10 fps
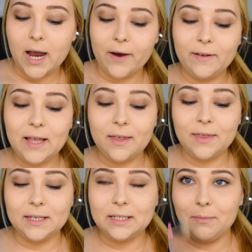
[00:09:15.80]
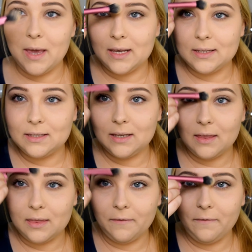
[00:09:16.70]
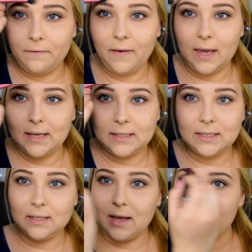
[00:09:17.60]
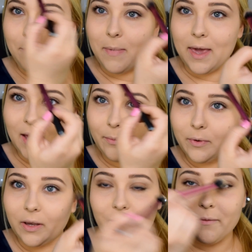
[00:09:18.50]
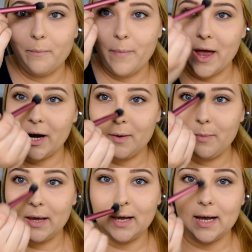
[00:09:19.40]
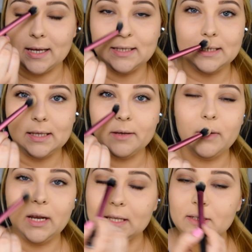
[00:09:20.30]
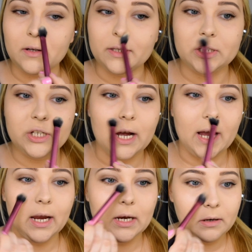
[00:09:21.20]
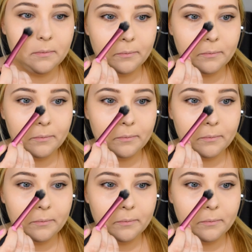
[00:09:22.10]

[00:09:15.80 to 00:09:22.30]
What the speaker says: I feel like this makes the face makeup look even better because it eliminates all the shine.